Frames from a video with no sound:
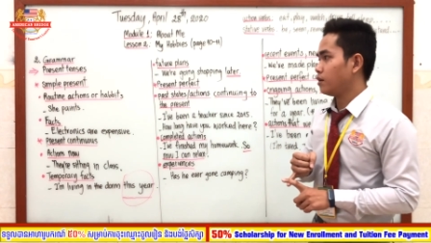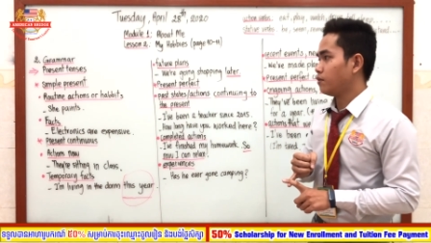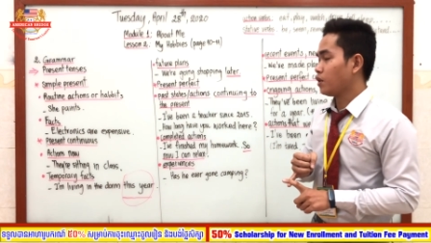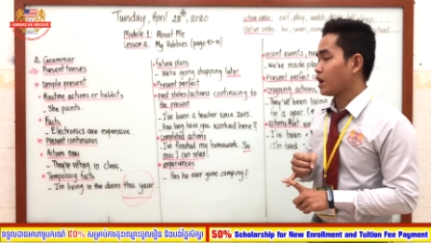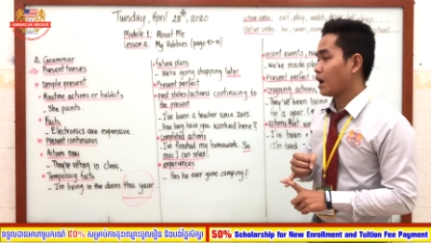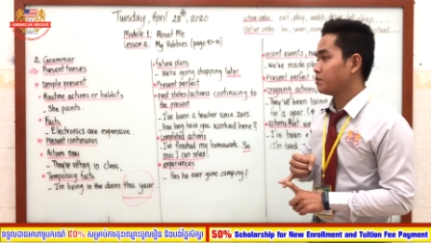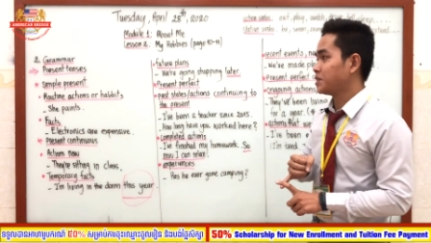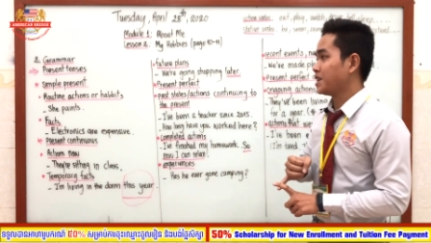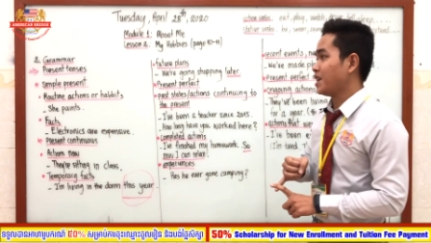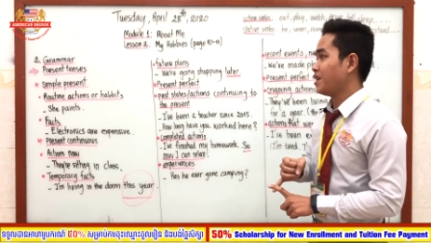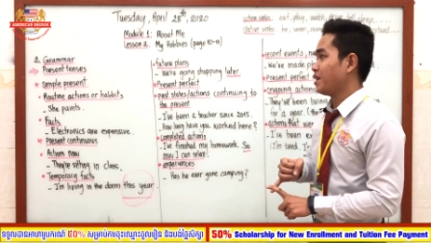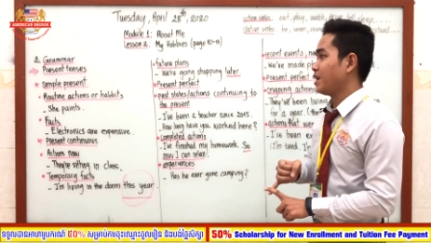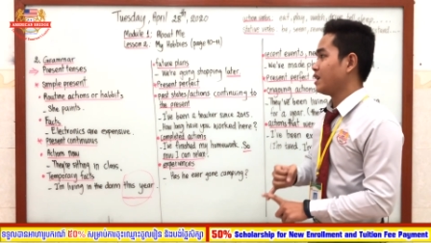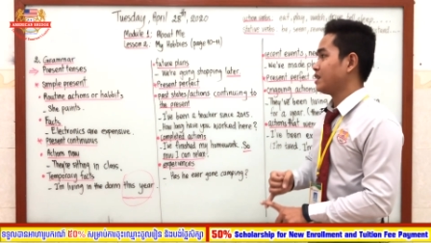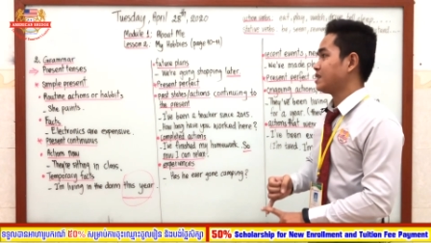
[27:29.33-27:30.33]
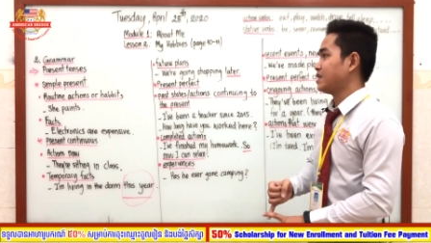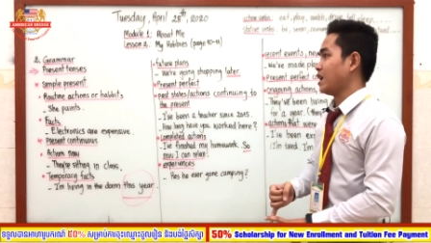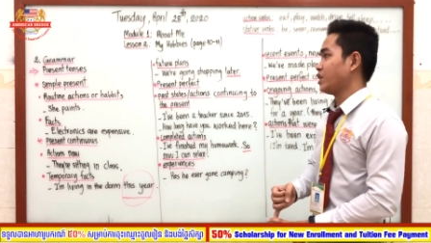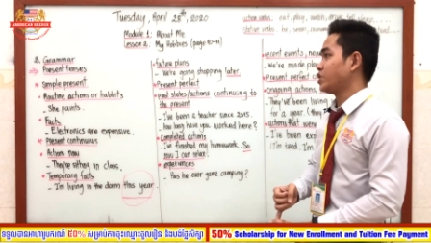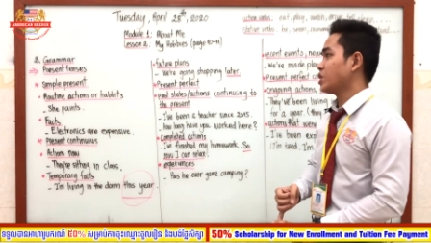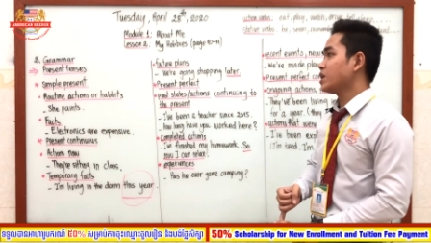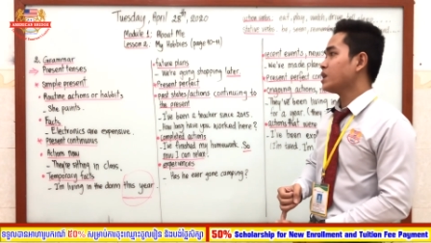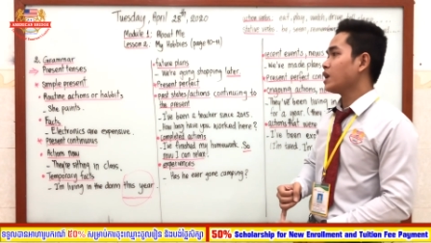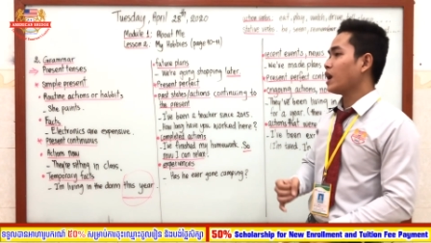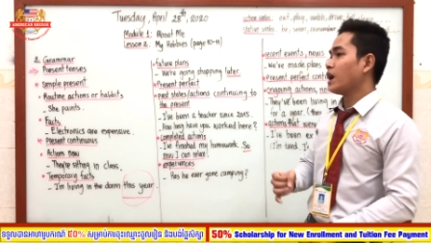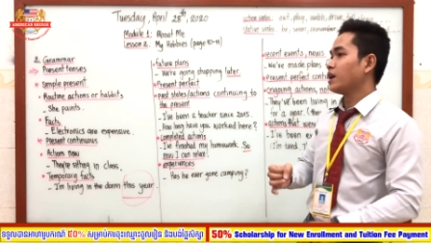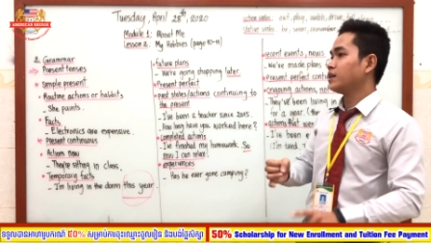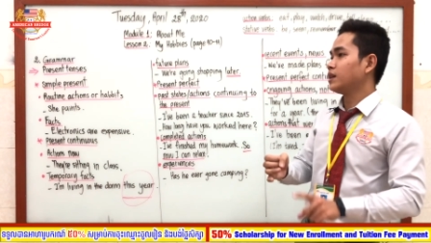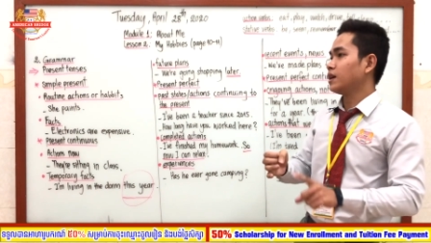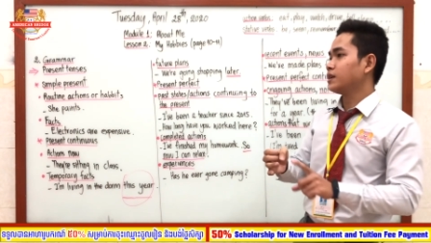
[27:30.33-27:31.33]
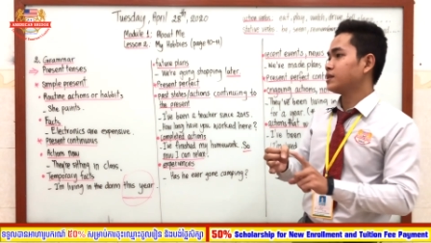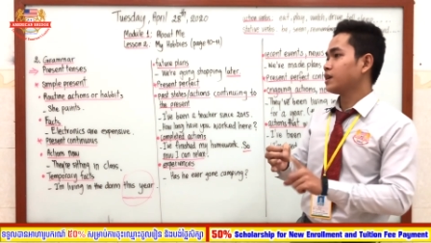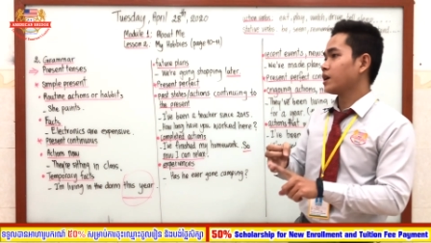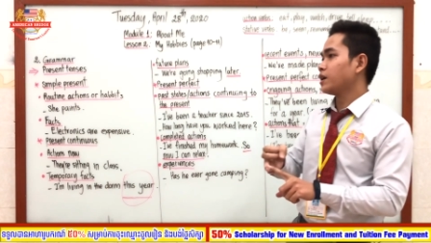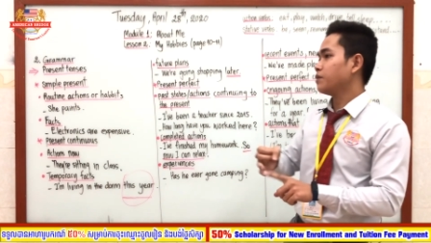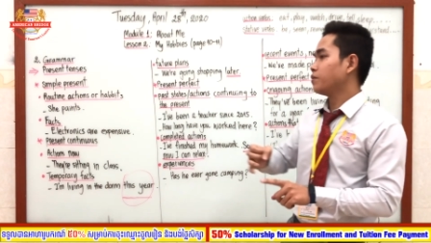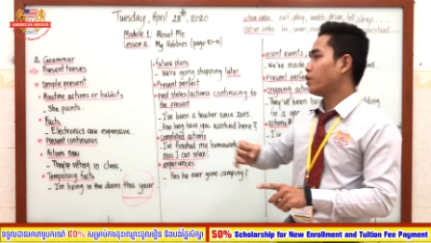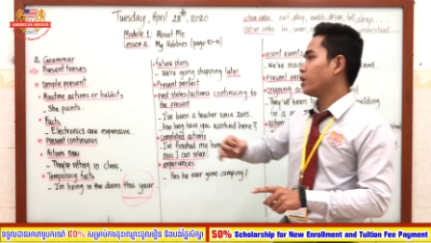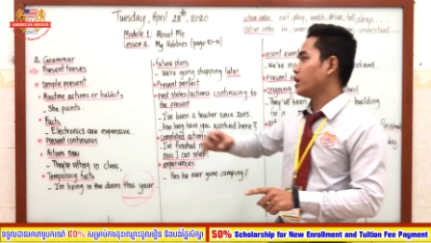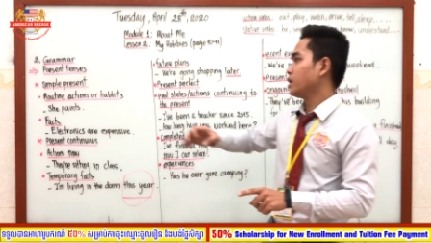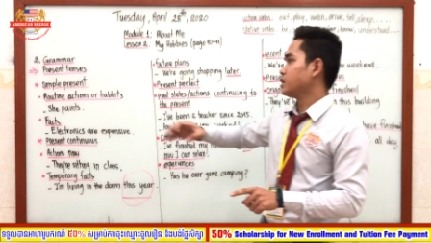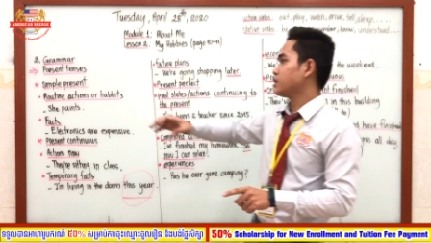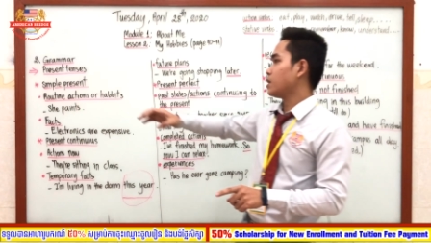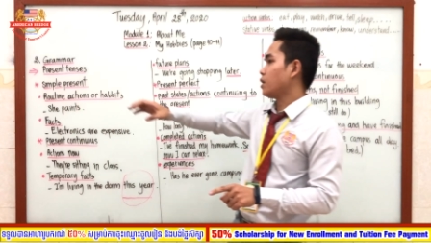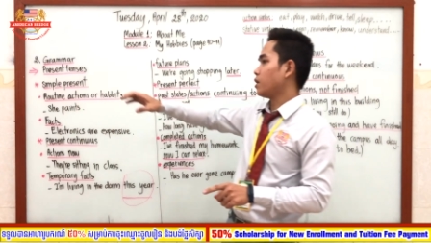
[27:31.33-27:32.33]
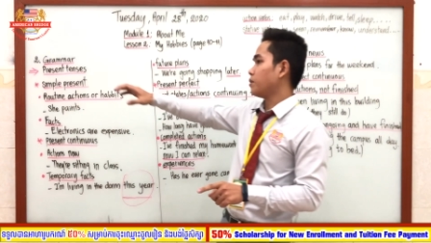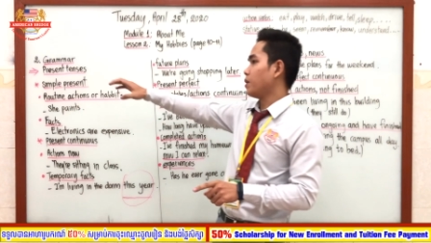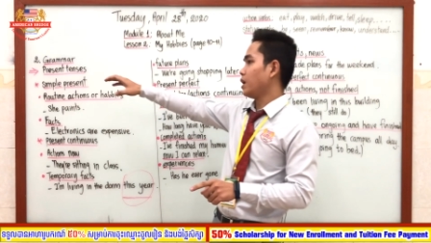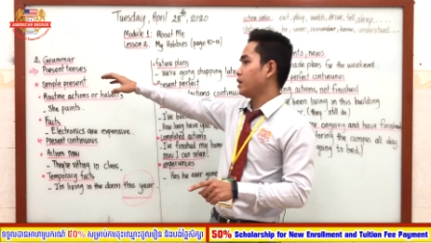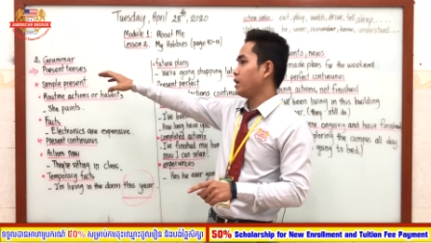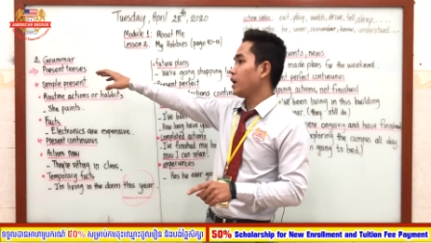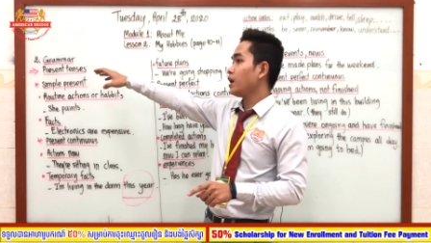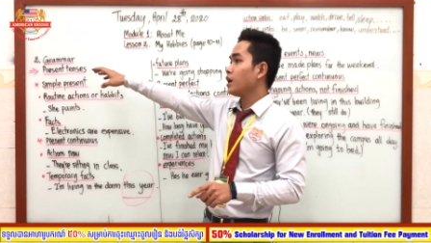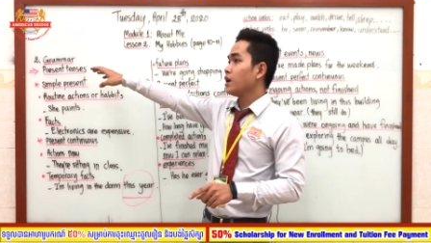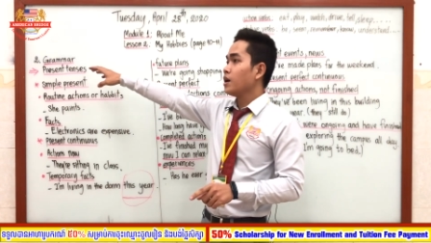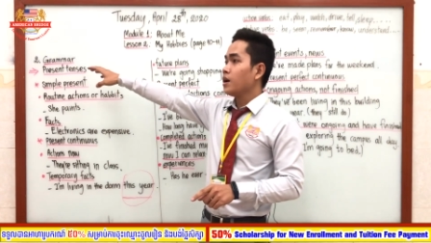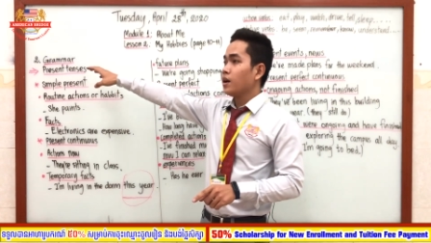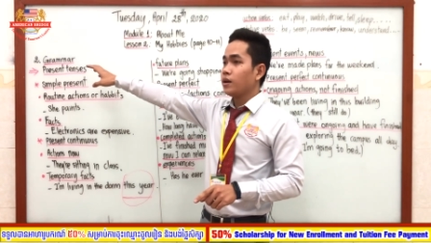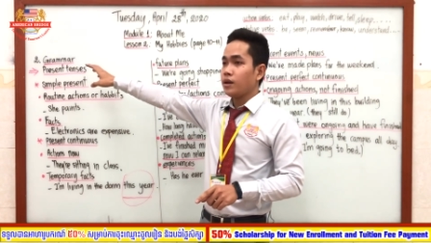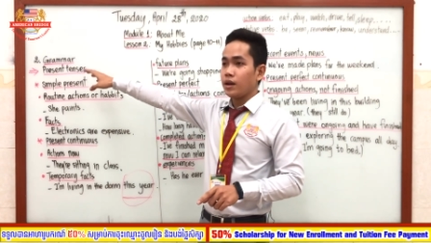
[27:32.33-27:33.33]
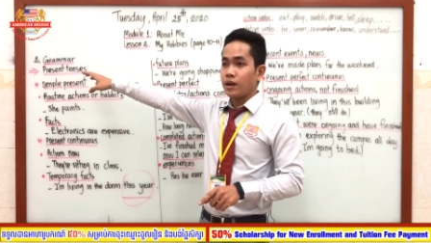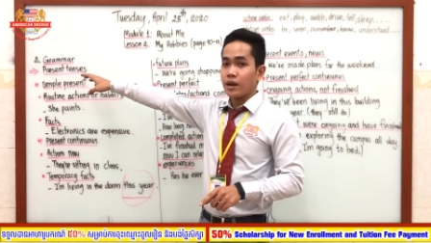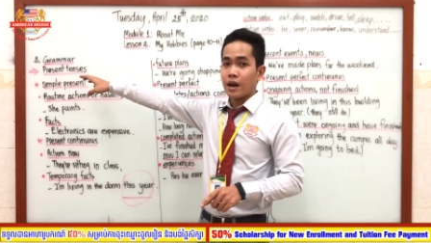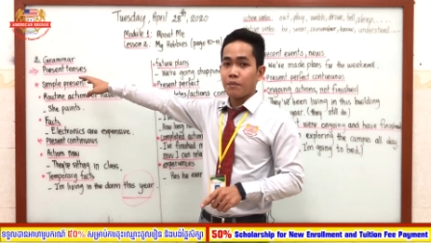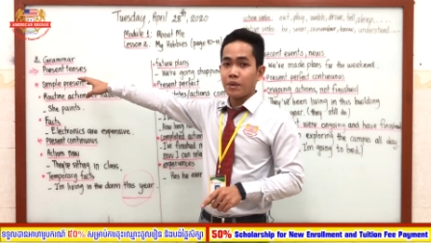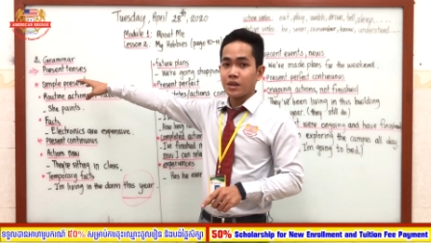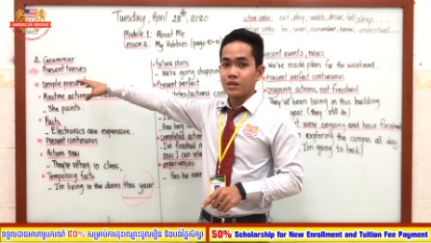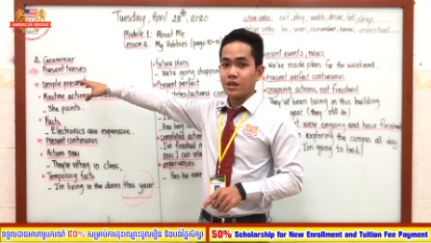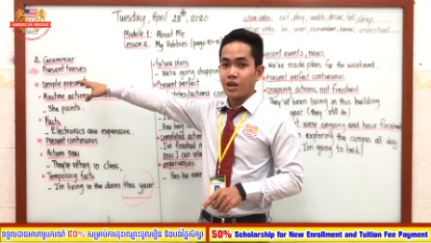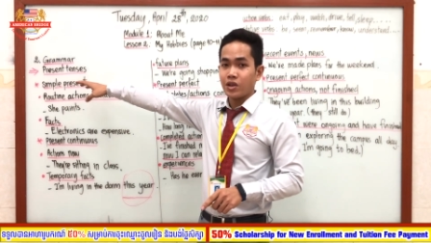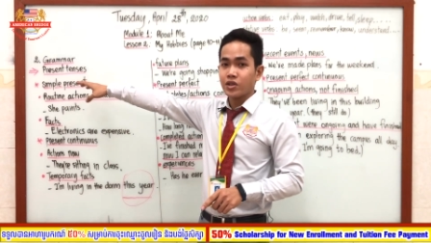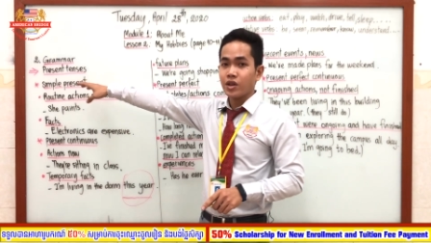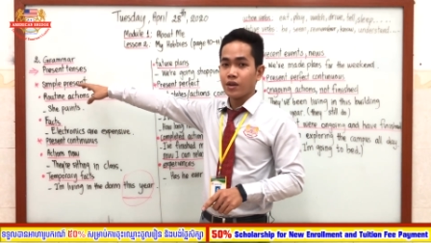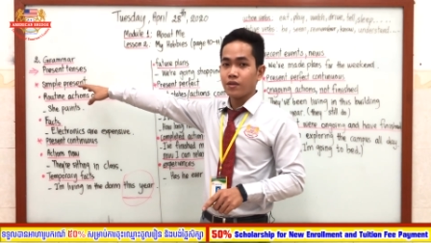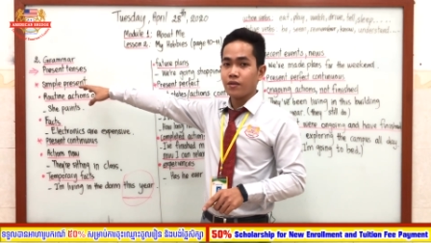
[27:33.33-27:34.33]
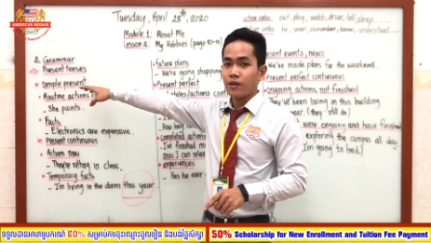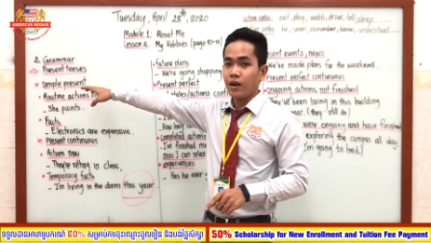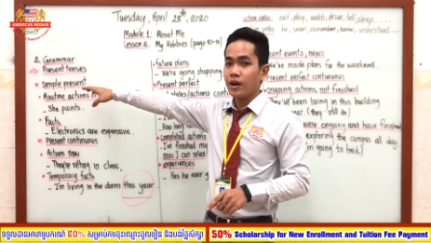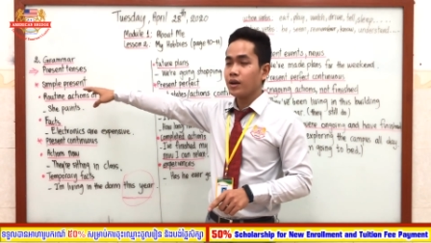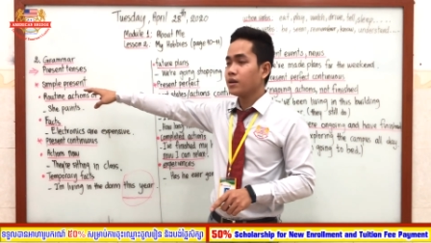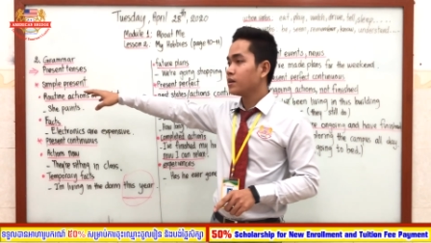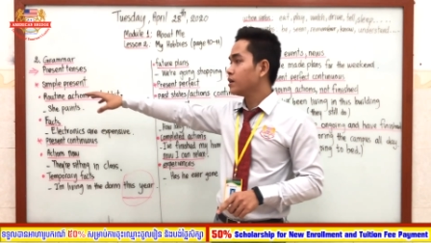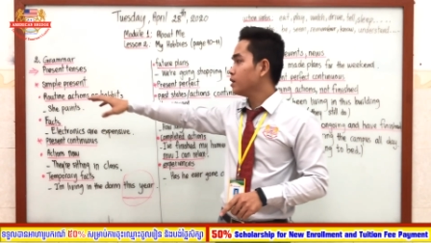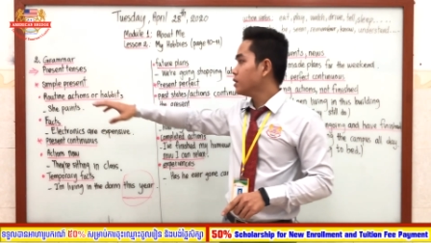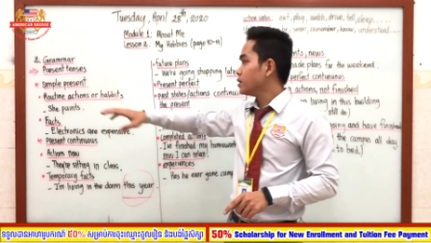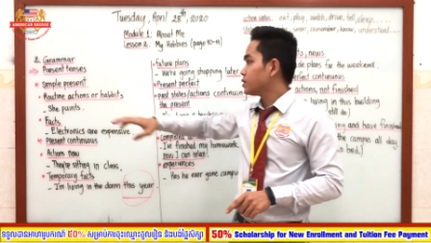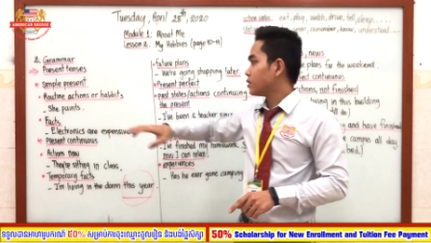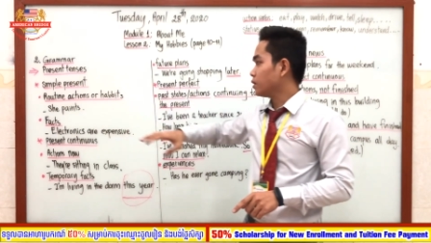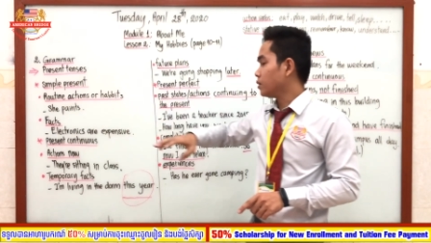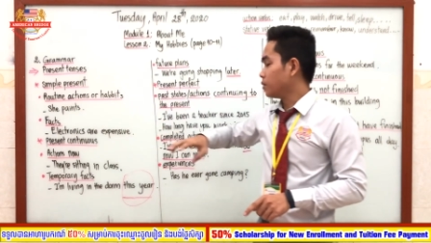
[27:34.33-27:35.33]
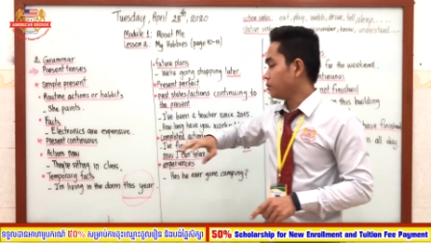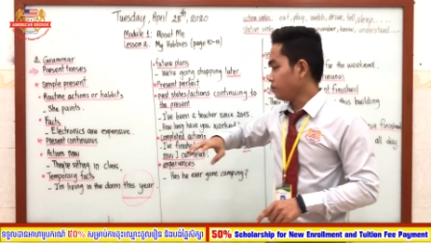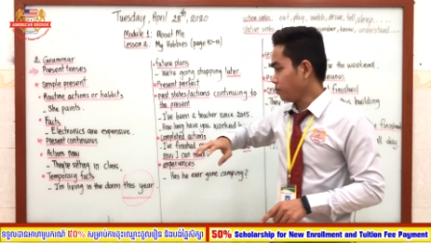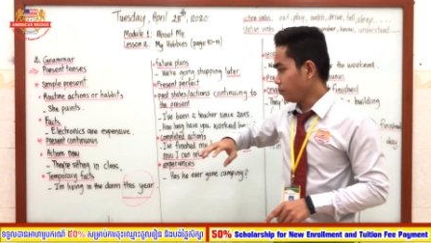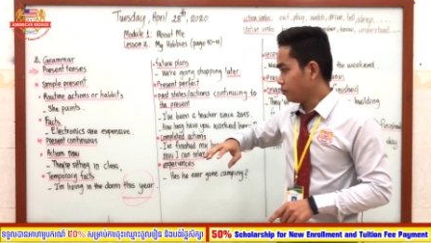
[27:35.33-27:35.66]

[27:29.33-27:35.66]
vocabulary section, and the second one is talk about the grammar section, right? So